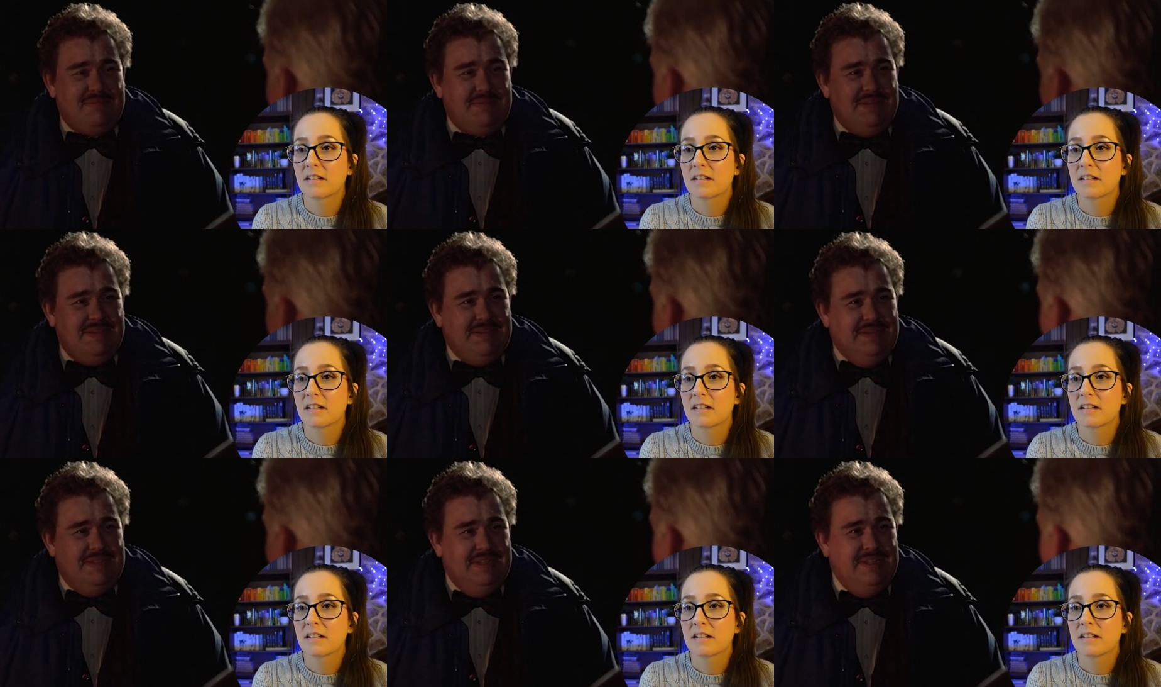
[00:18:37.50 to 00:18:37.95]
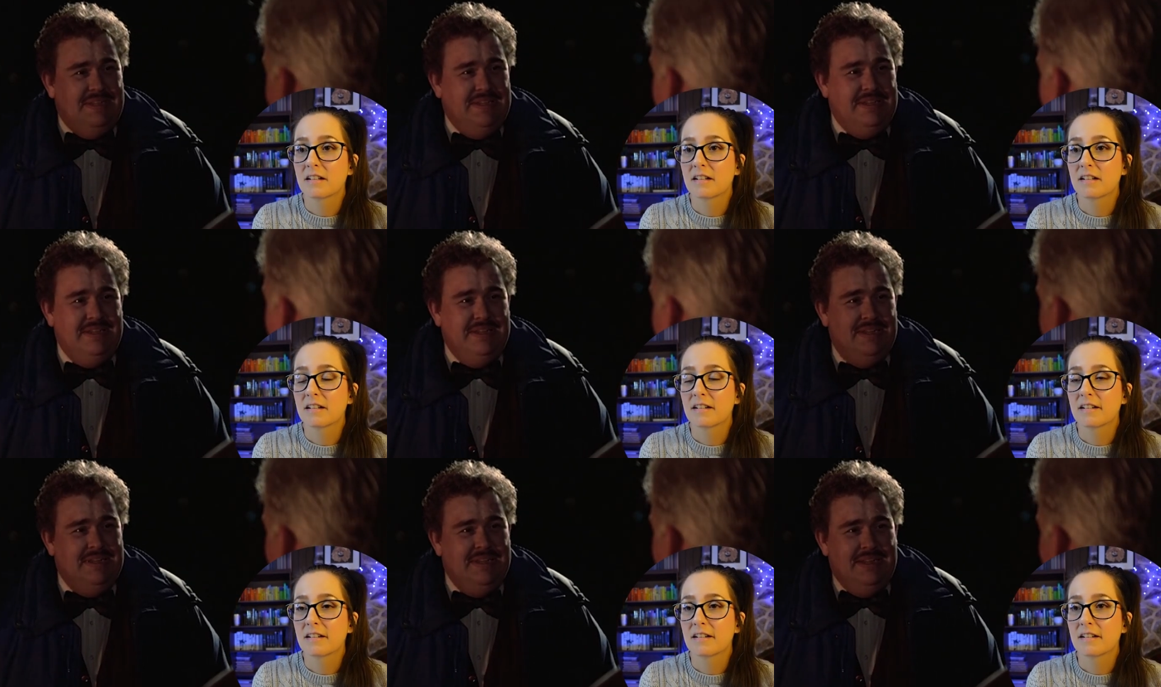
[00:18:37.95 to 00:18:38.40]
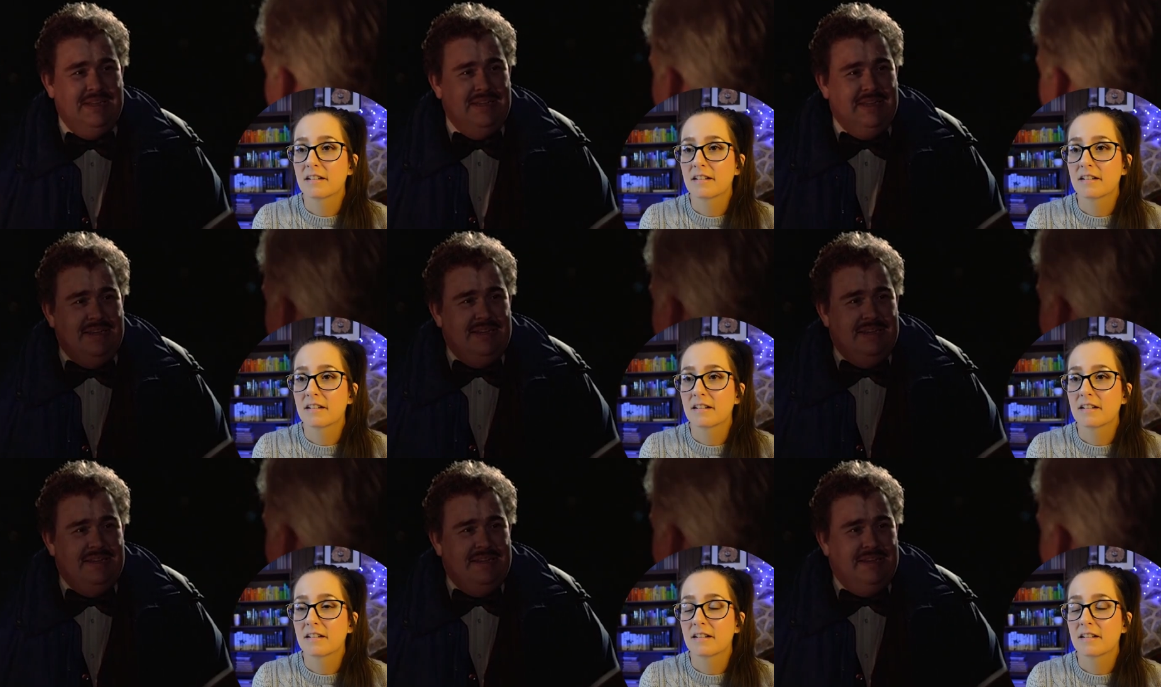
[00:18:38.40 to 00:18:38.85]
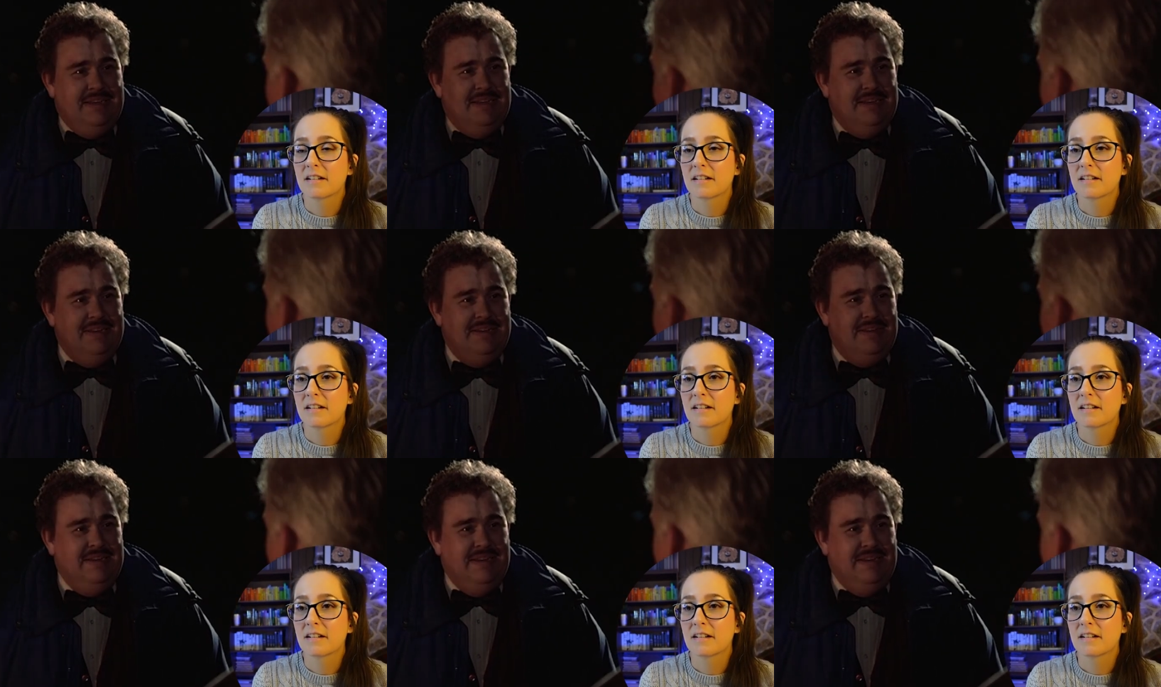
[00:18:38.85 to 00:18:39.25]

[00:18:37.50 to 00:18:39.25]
(silence)